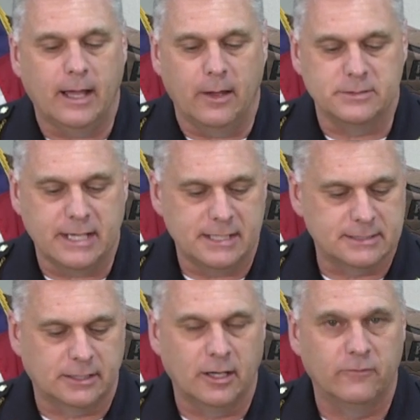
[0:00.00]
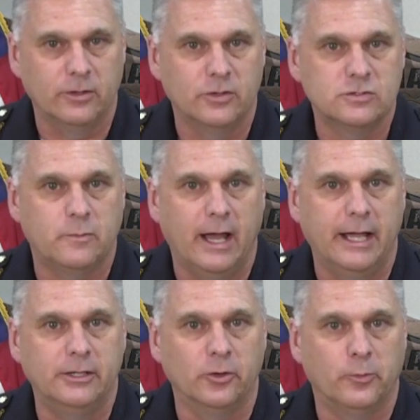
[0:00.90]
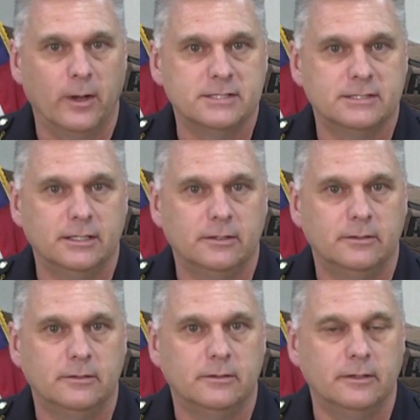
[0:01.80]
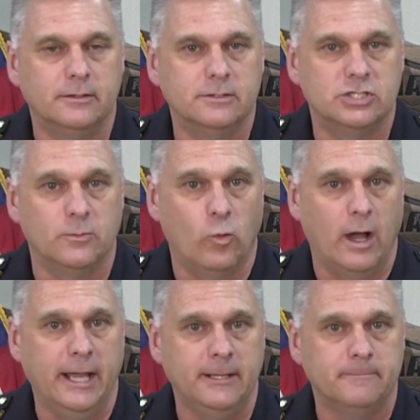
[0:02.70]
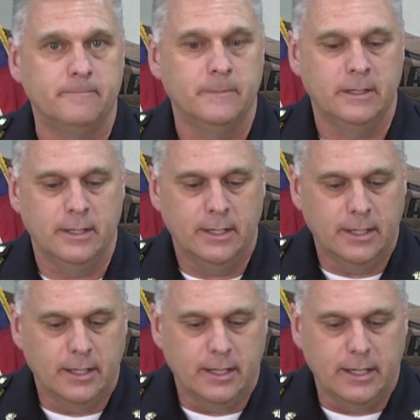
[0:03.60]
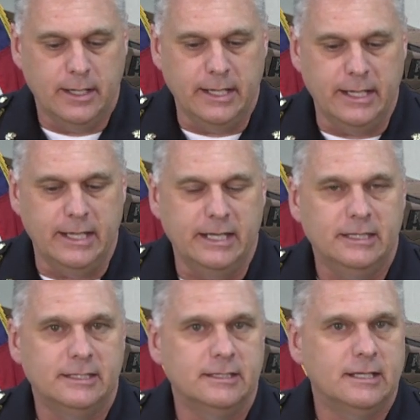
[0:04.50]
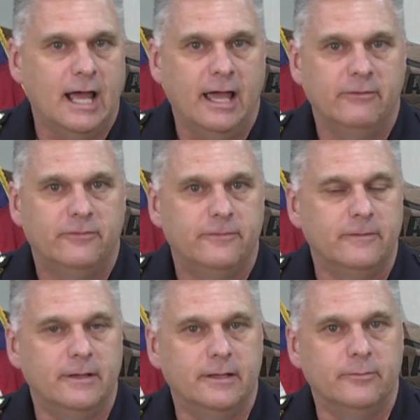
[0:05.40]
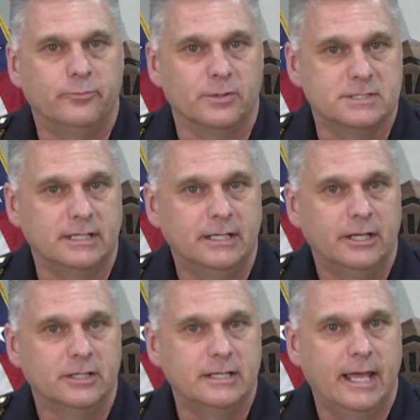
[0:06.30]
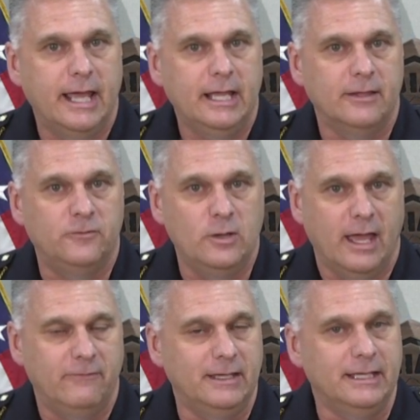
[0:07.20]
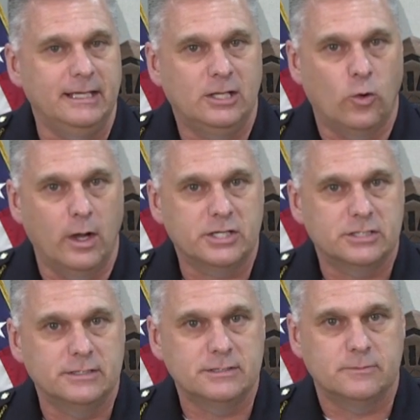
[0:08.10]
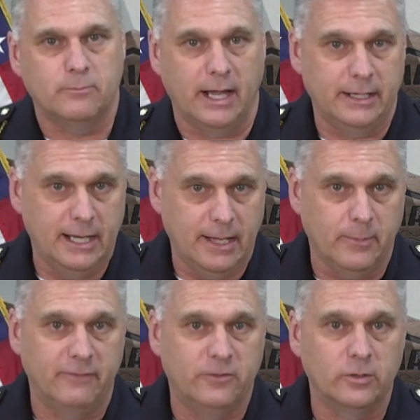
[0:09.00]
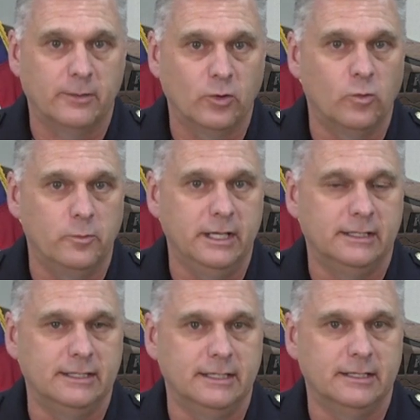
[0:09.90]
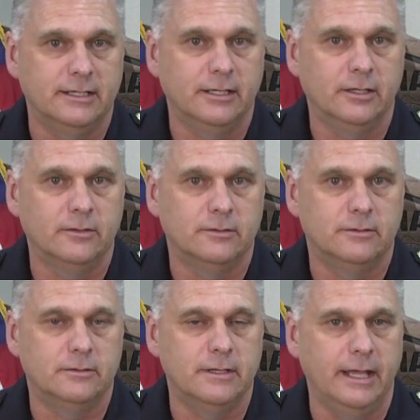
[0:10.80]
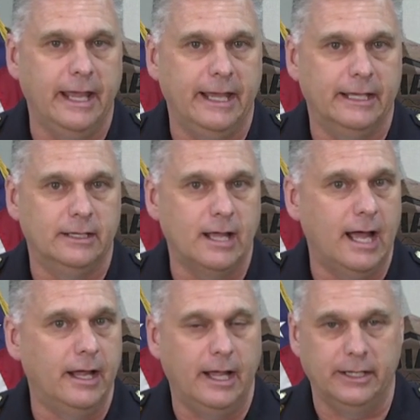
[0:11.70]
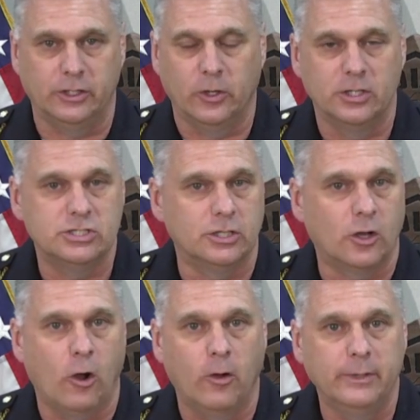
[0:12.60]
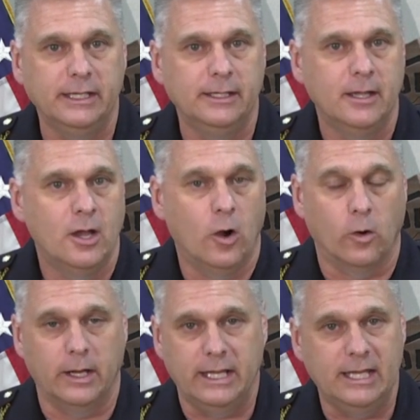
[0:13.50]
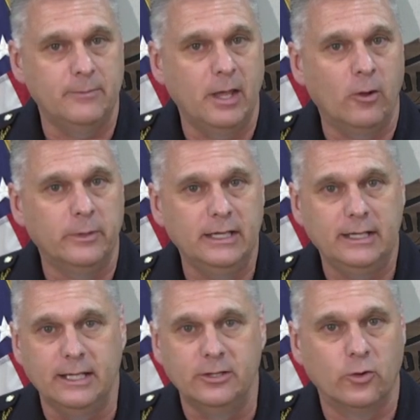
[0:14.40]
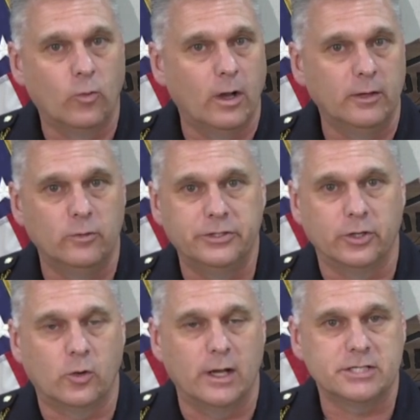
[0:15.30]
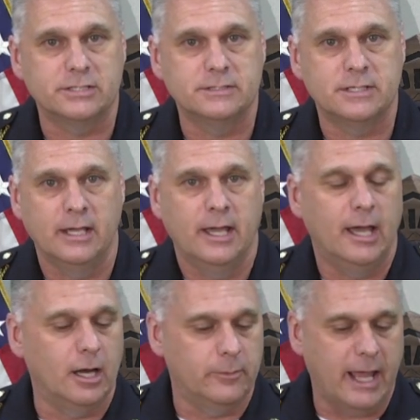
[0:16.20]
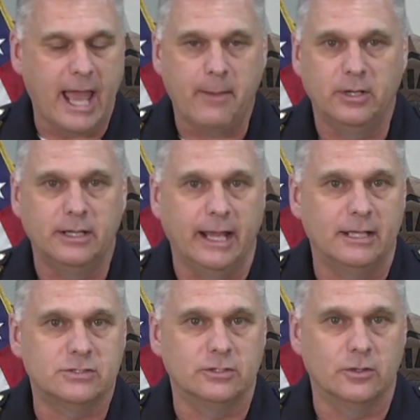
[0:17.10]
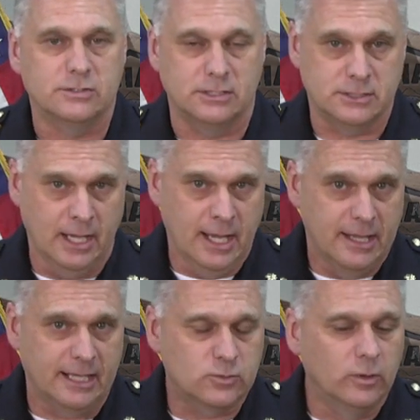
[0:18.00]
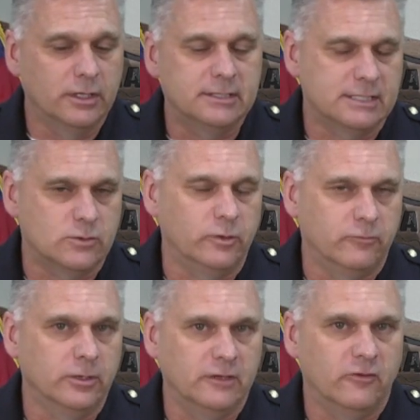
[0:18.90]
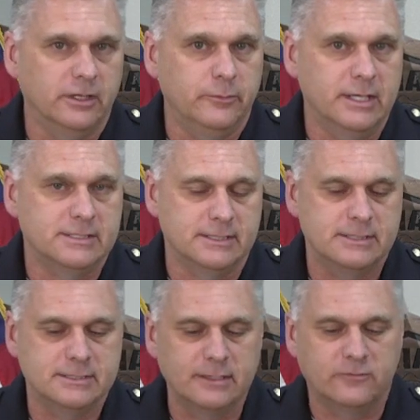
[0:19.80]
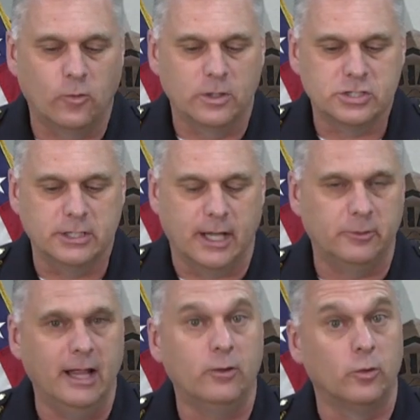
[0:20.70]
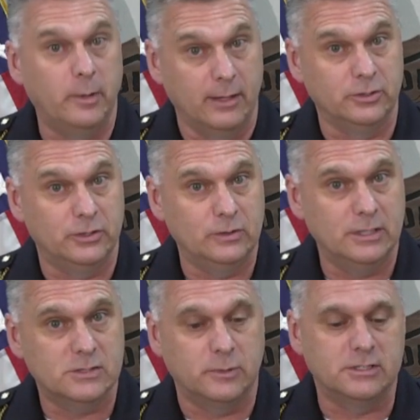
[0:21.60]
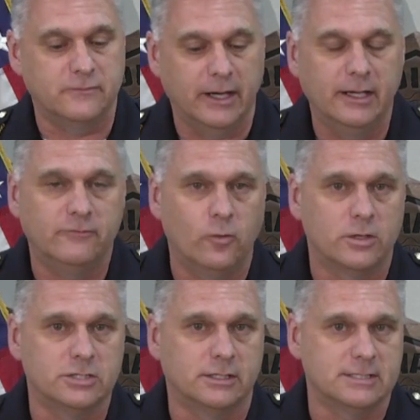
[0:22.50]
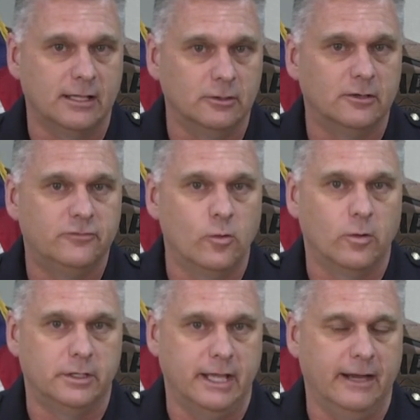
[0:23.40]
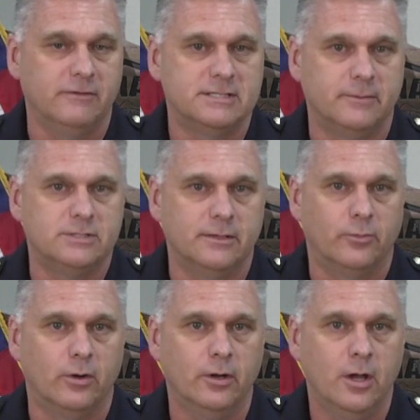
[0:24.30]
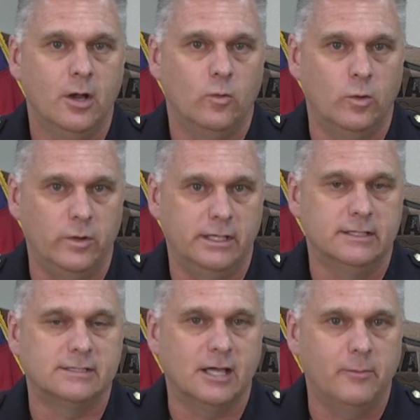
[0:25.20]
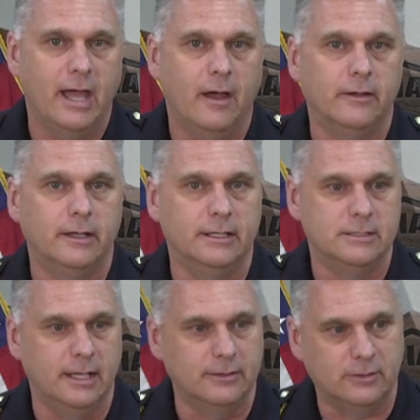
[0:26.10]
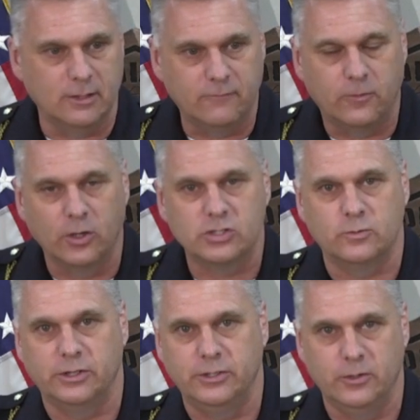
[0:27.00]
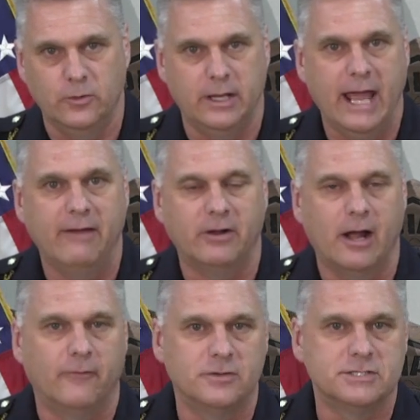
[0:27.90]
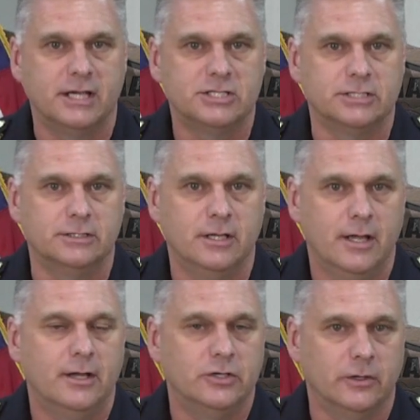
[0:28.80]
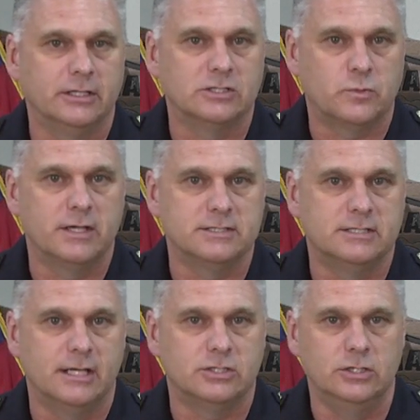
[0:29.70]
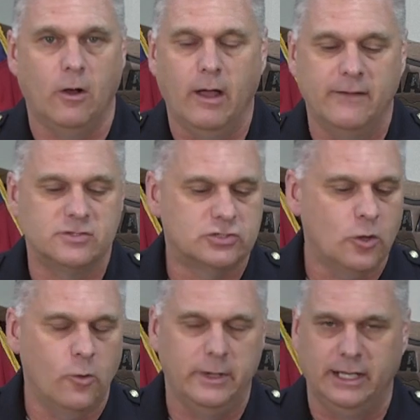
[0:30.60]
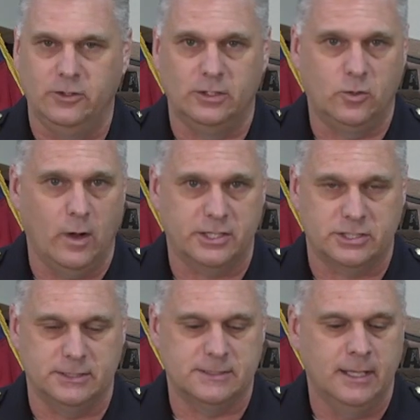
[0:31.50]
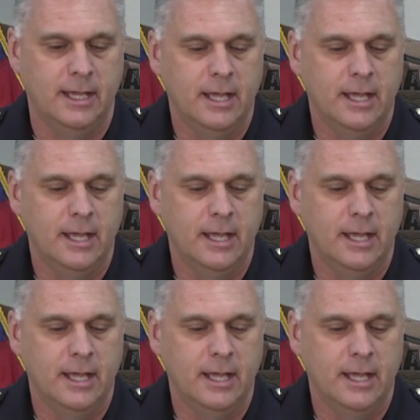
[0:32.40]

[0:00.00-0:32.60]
I was asked to cover those by your president, Jim White. Anything that I've presented here today, if you have any questions, my phone number will be at the end here. And I encourage you to call me or email me, either one, with your questions, and I'll be happy to answer those because that's one of the things that we really, really miss. This is unfortunate. I'm glad we'll be able to do this, but it's very unfortunate because I look forward to every September when we get to come out and converse with you and have a conversation during this presentation. You all have so many good questions.